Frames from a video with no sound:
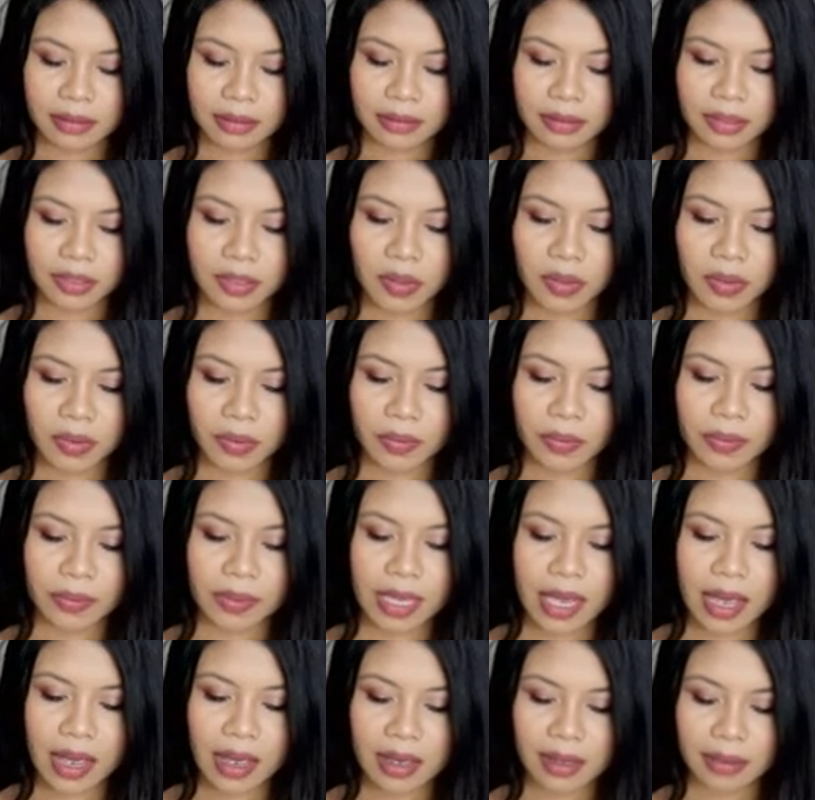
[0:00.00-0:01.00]
So
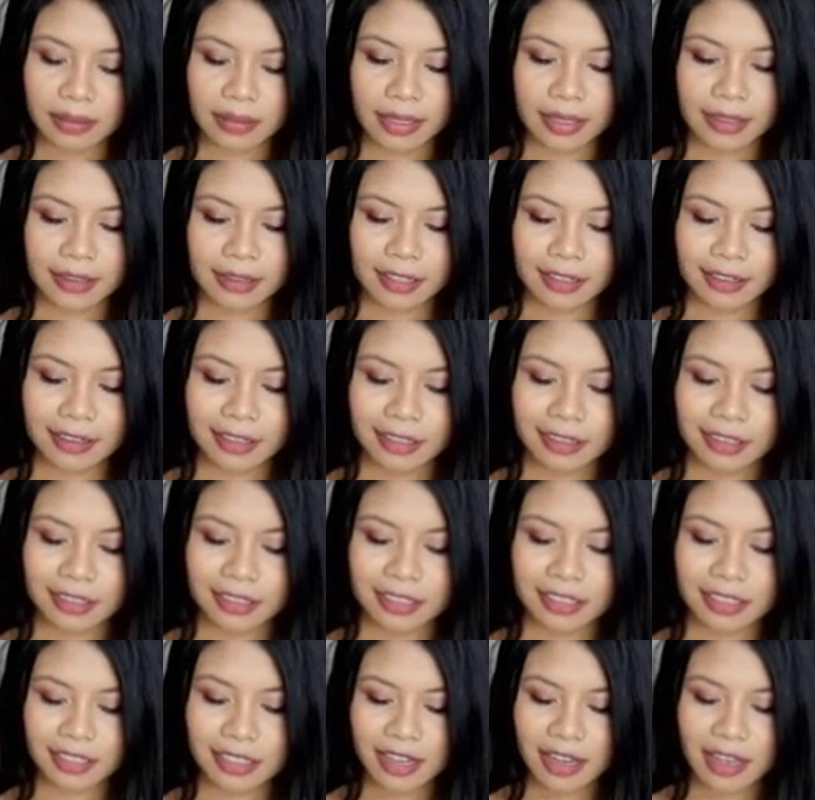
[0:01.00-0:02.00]
yeah, I think
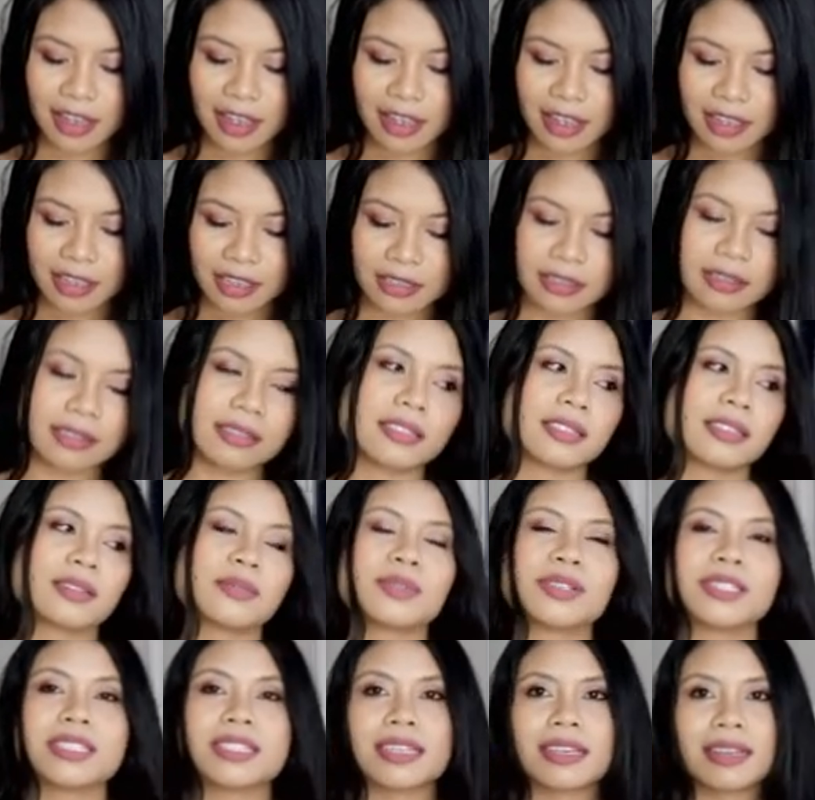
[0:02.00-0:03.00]
that's it.
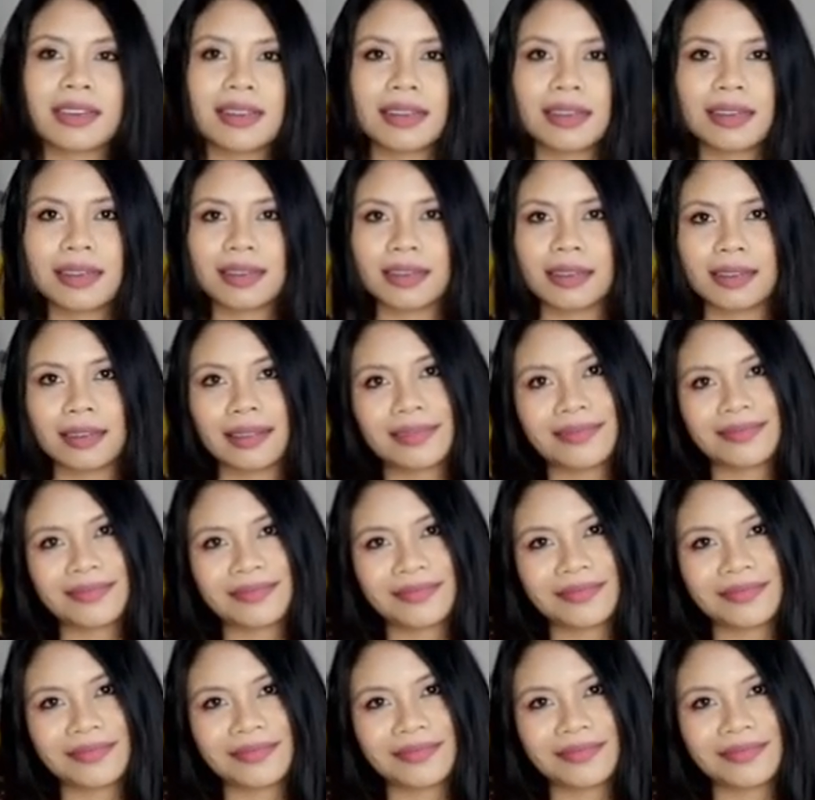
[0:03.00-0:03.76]
We did it.